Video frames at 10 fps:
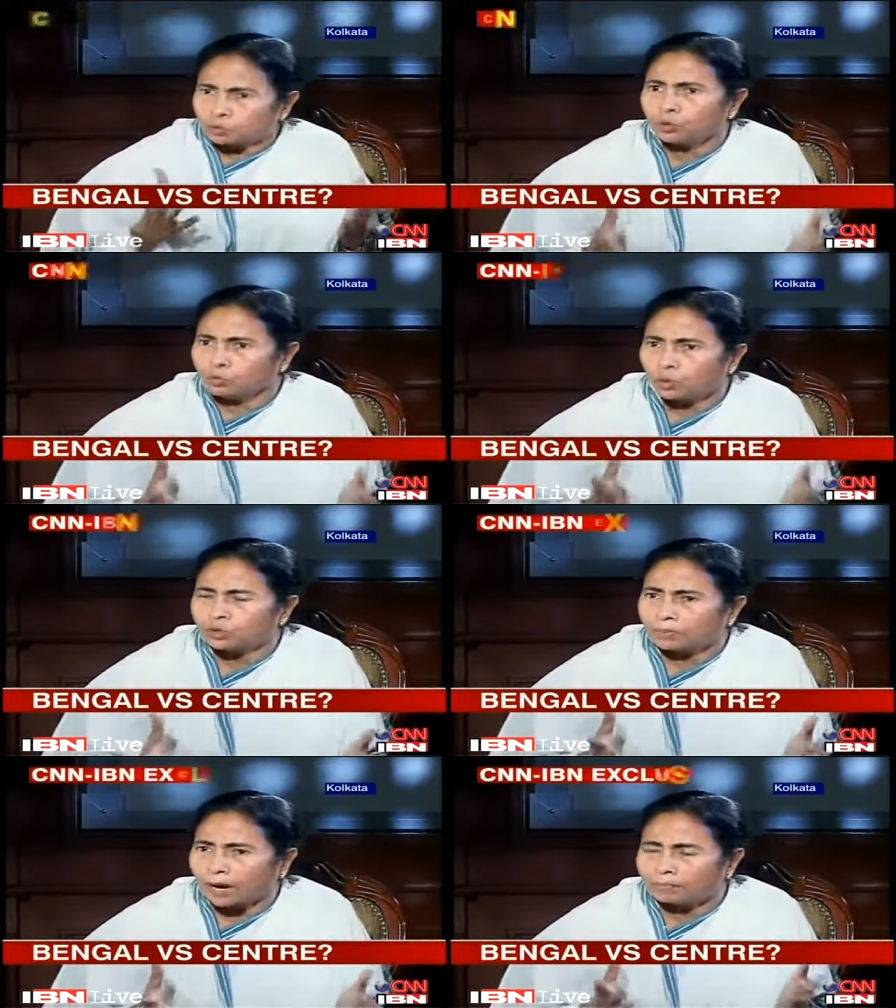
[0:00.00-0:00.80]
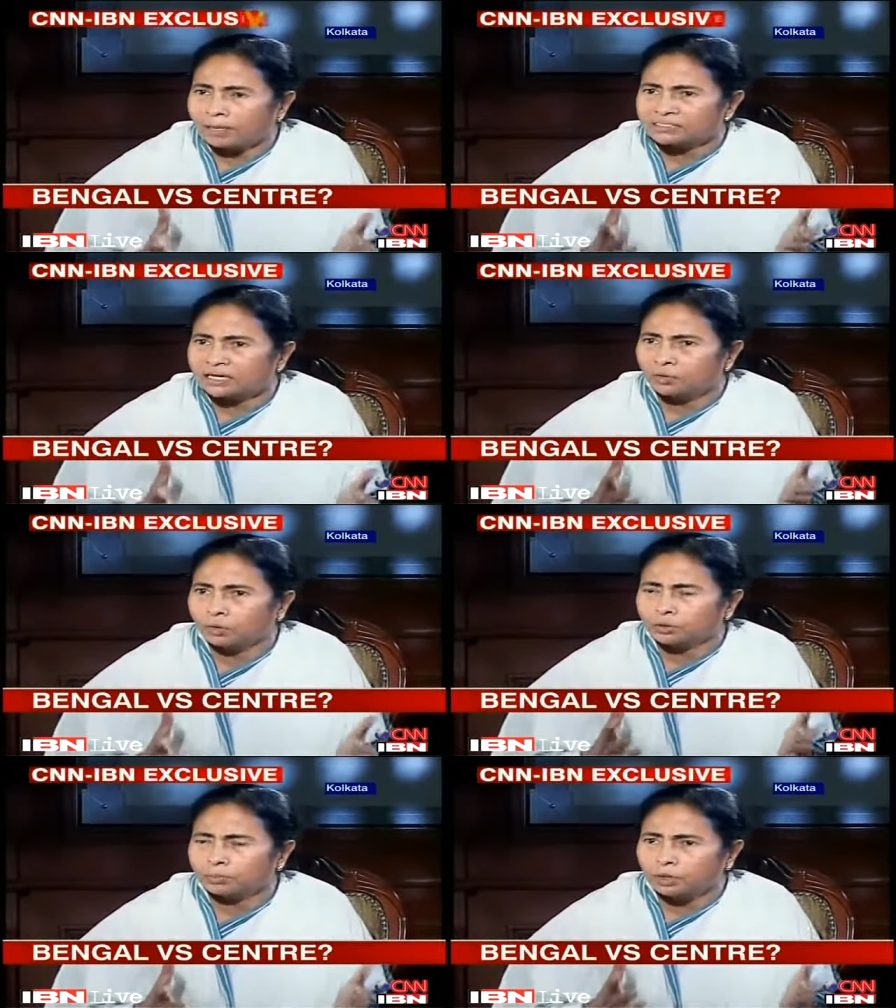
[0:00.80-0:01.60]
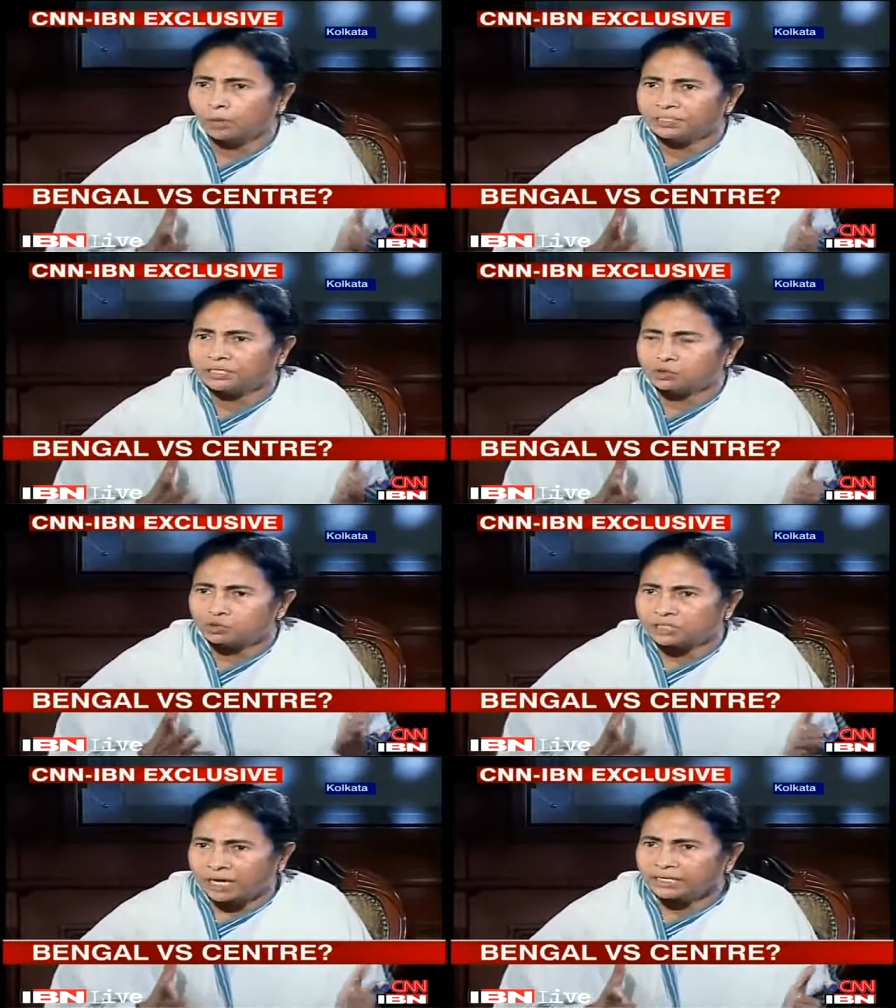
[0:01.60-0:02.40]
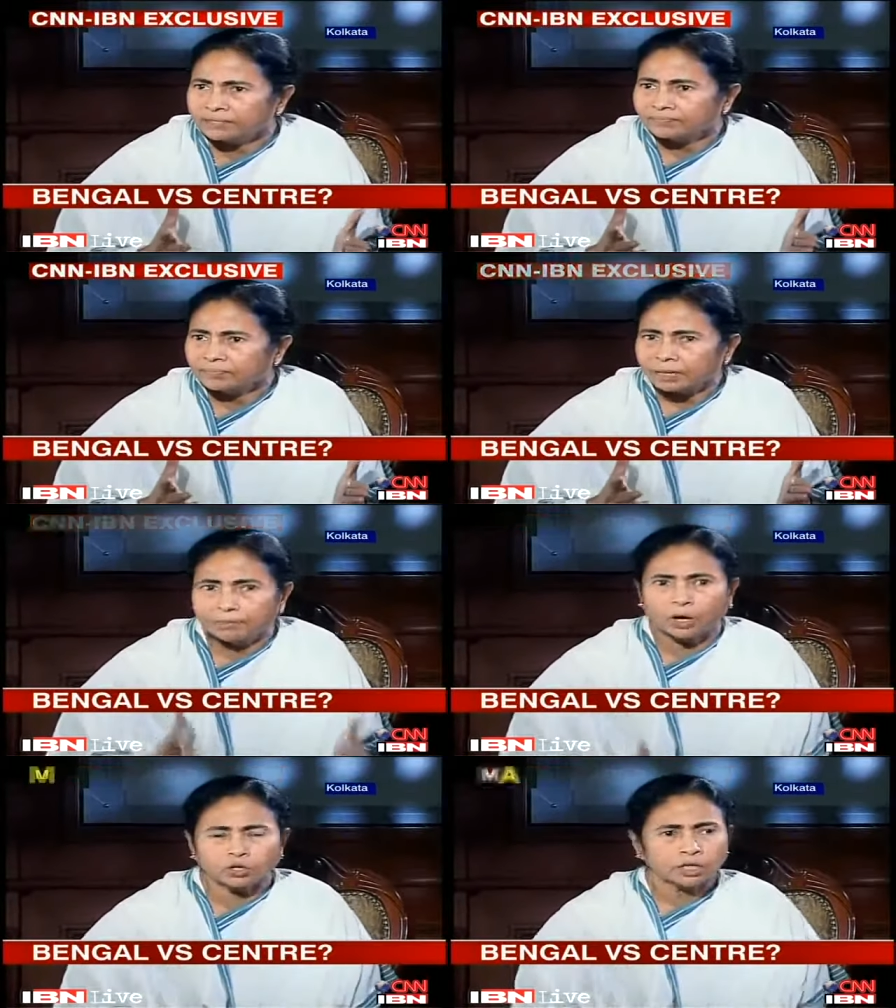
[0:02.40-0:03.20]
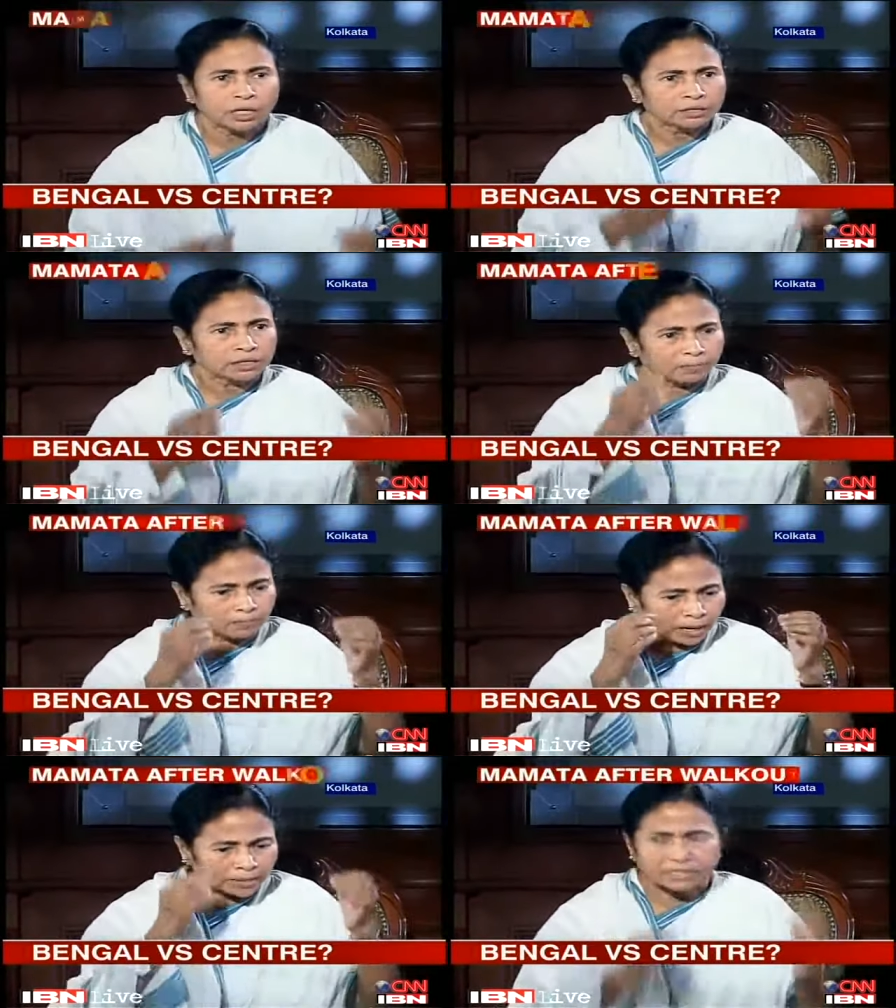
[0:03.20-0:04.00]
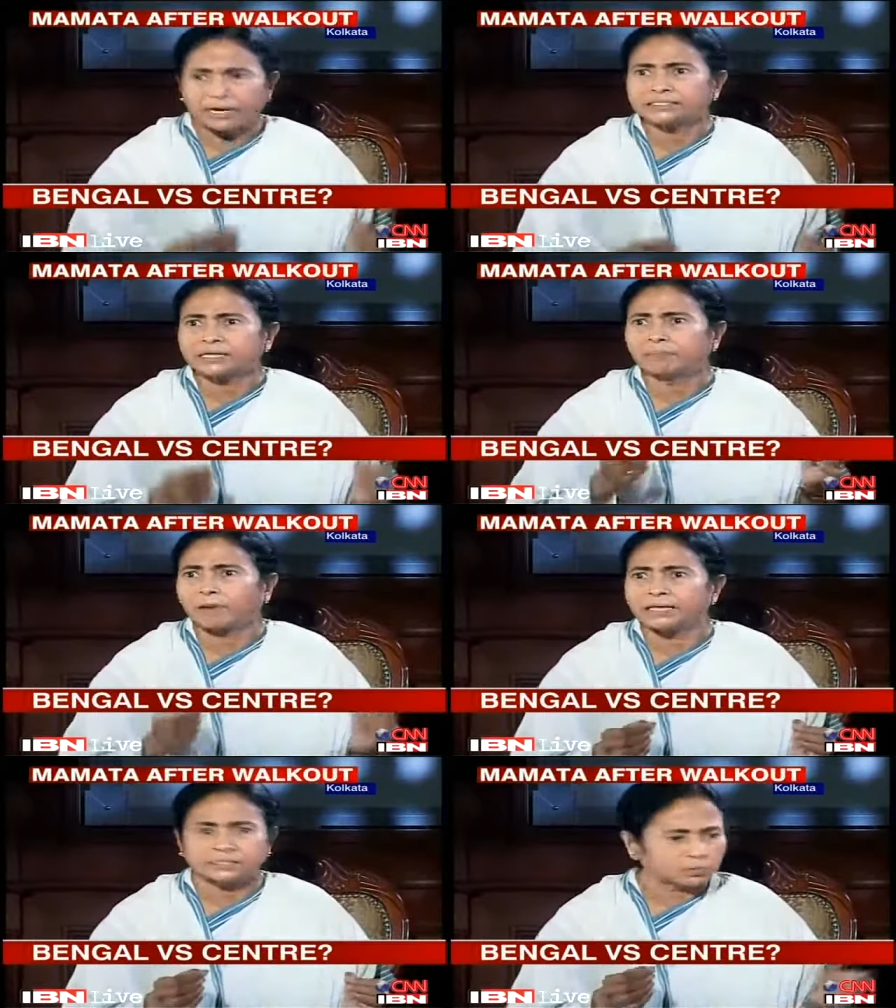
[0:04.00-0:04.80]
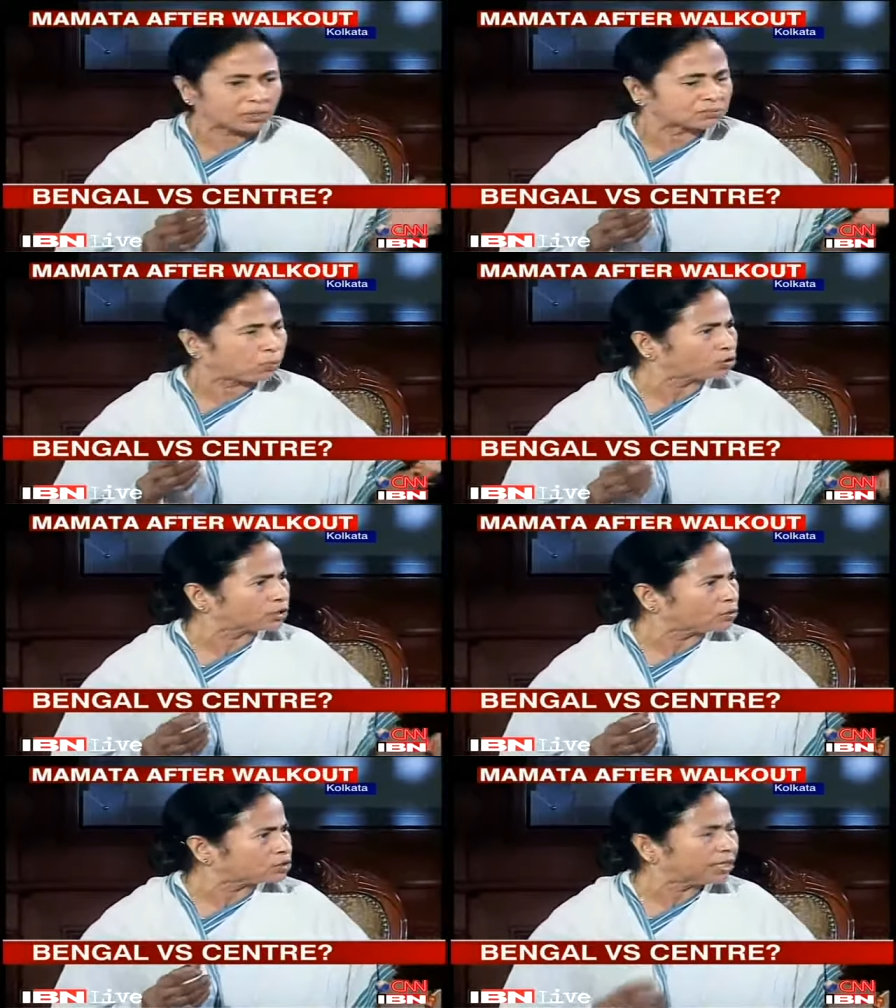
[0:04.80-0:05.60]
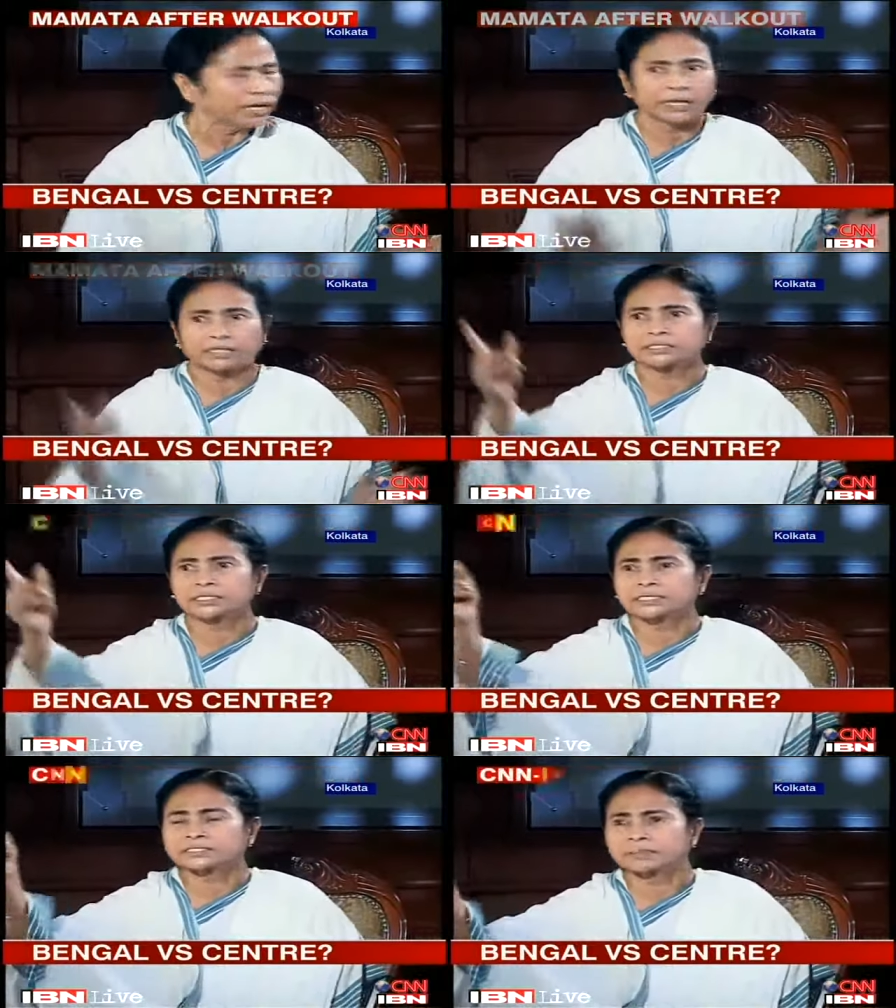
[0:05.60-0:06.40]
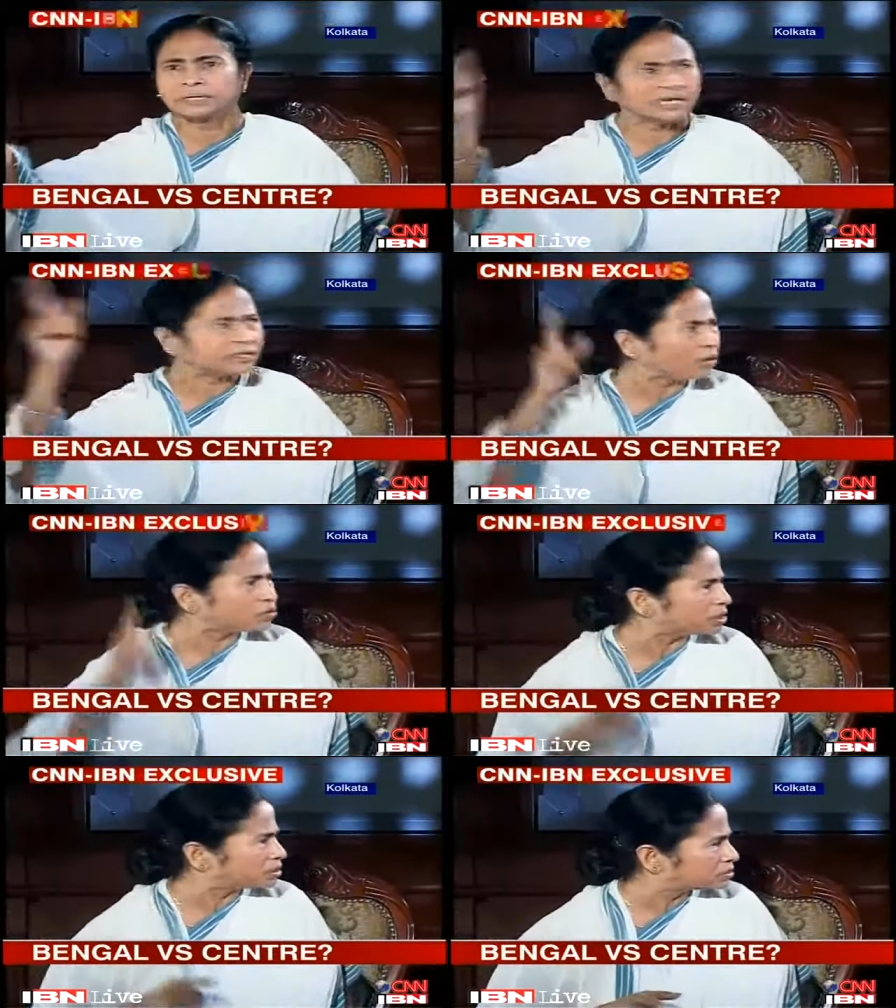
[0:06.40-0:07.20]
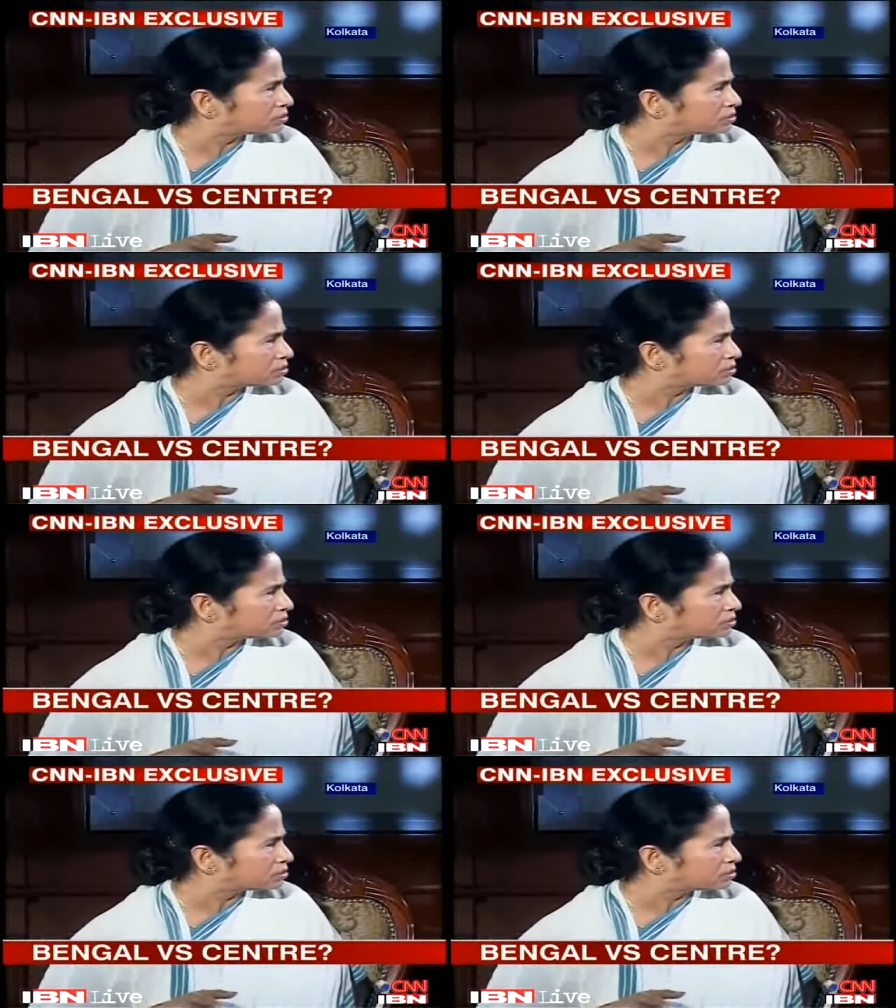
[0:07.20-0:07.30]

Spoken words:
Do you know the farmers are going to be committed suicide? Because the fertilizer price, it was 4,000, it is increased 17,000.